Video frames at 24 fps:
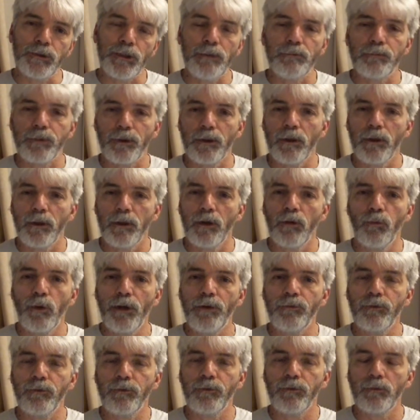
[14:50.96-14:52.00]
sheep
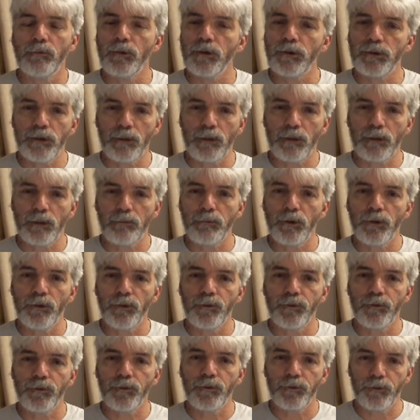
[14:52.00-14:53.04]
away from the
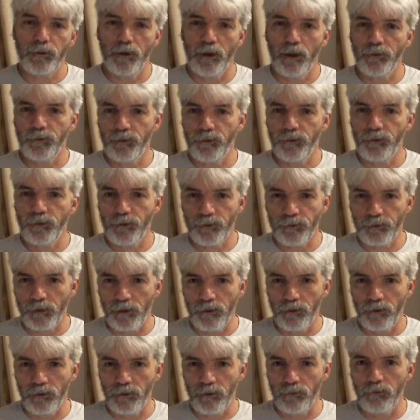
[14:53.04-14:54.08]
shepherds, as
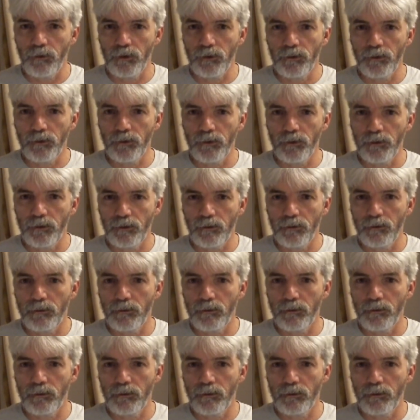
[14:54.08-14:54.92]
he said he would.